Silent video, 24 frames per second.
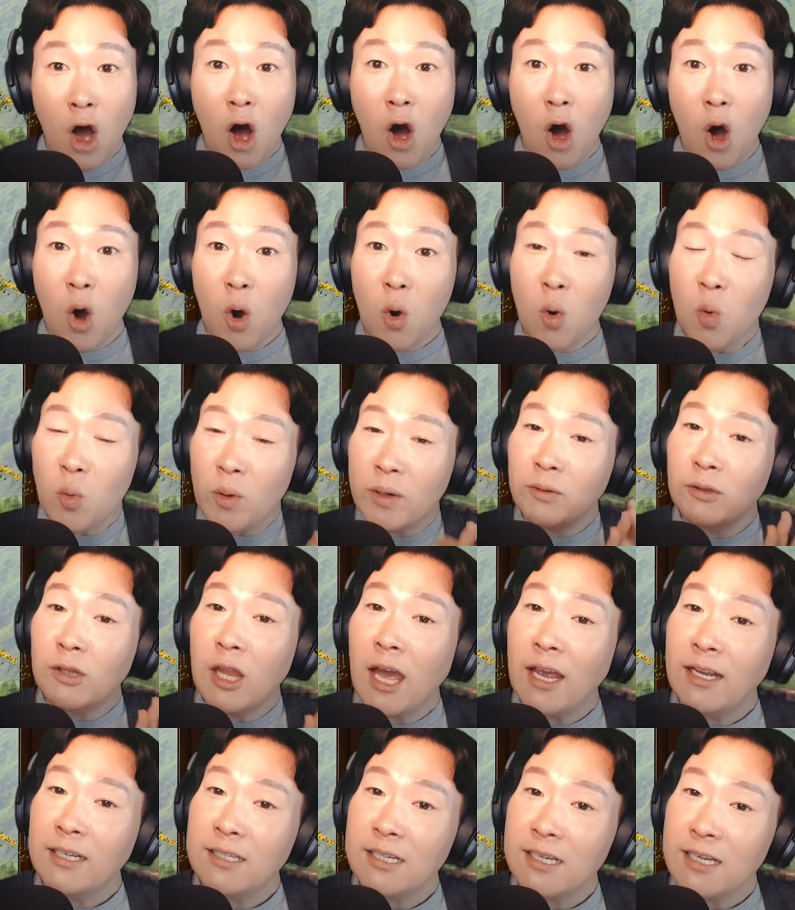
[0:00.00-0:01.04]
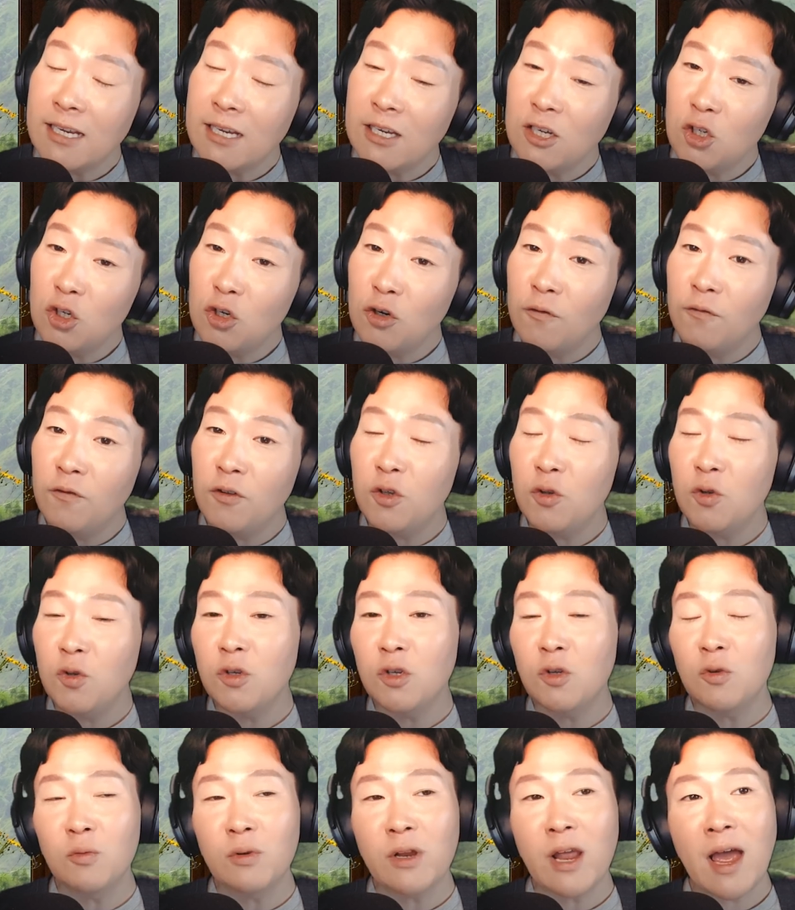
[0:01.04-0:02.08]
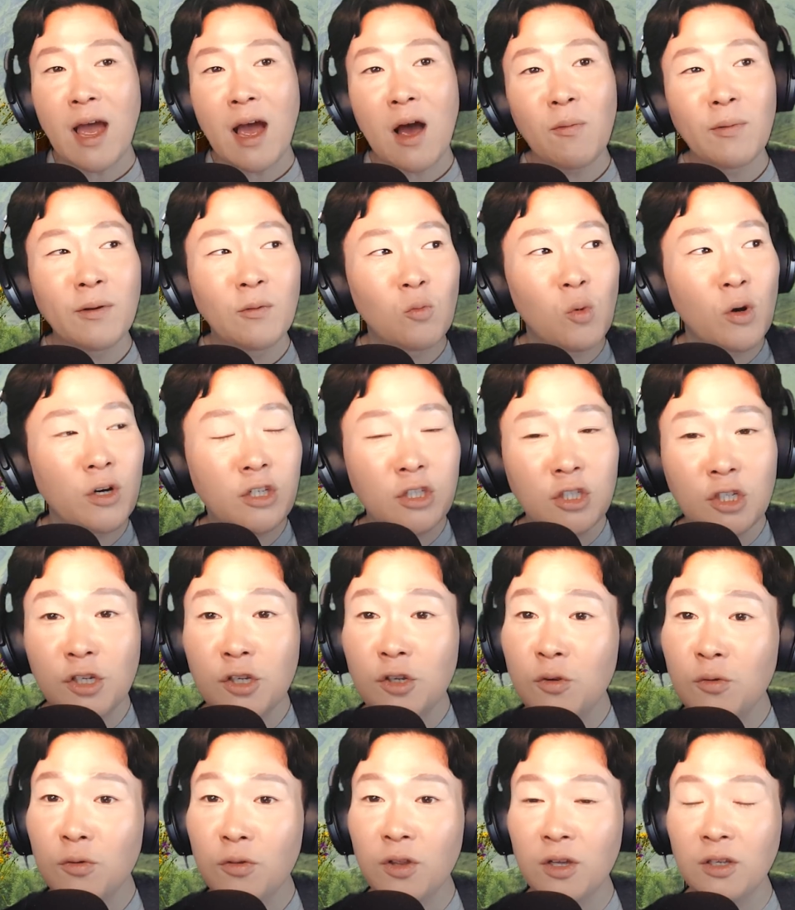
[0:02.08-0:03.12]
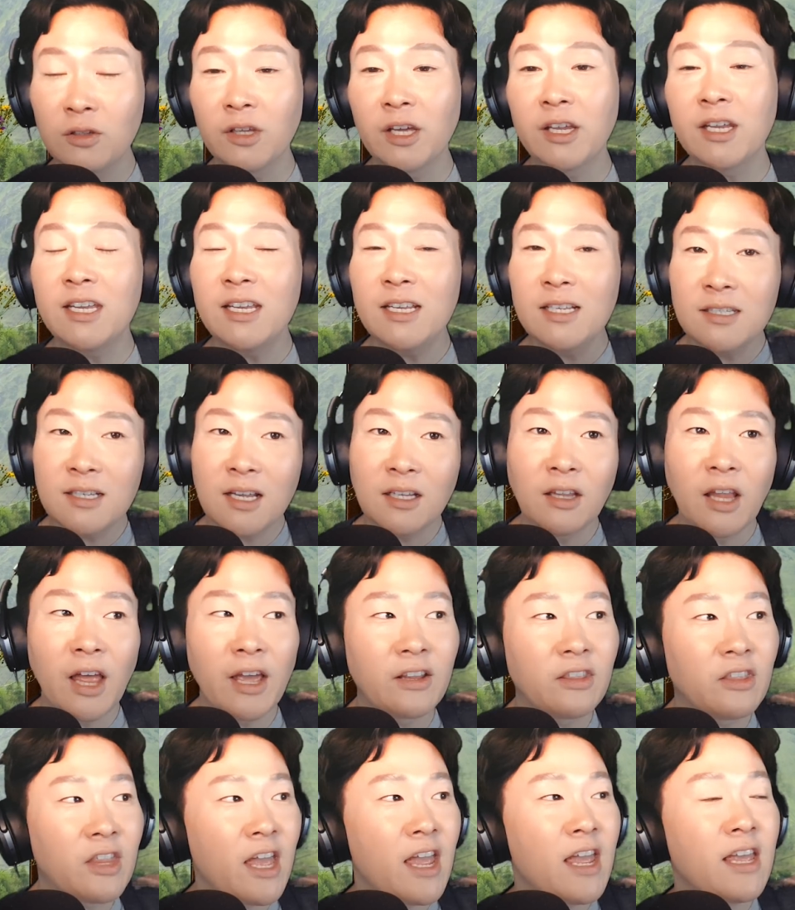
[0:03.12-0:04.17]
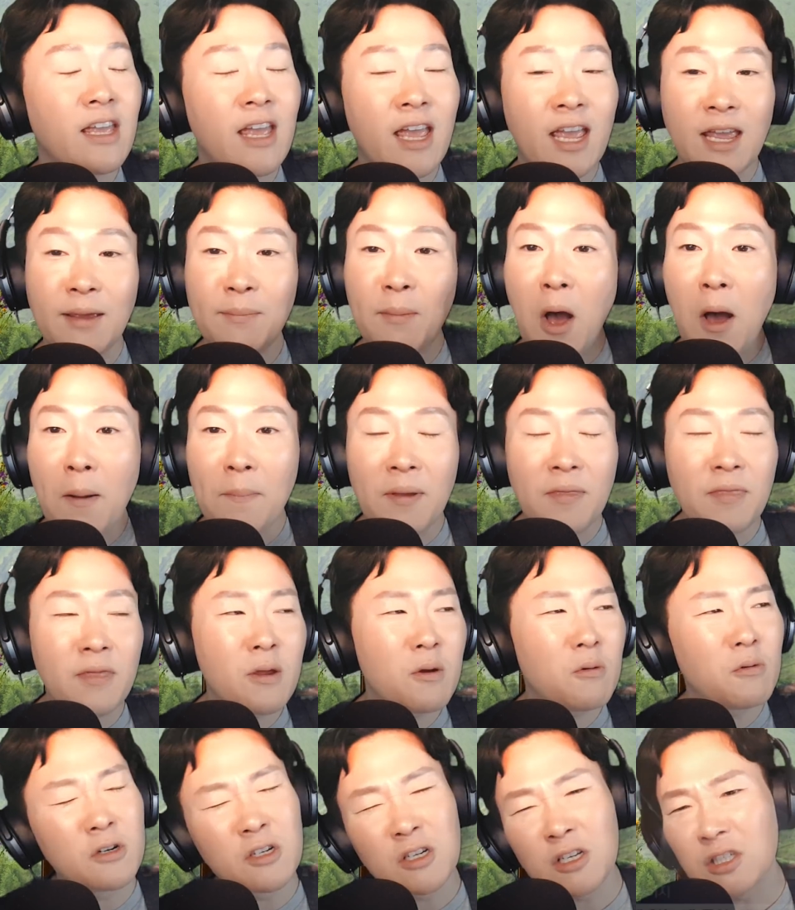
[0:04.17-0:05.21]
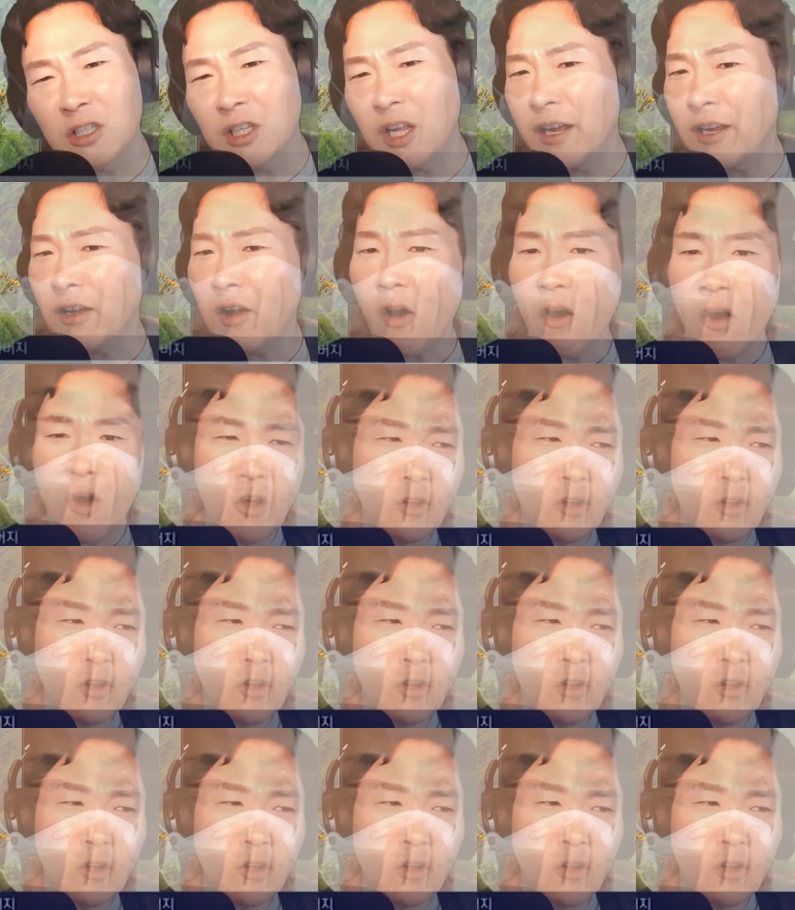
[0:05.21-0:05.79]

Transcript: oh, we would like to interview you now. And what do you think? He said, they came up and they were just all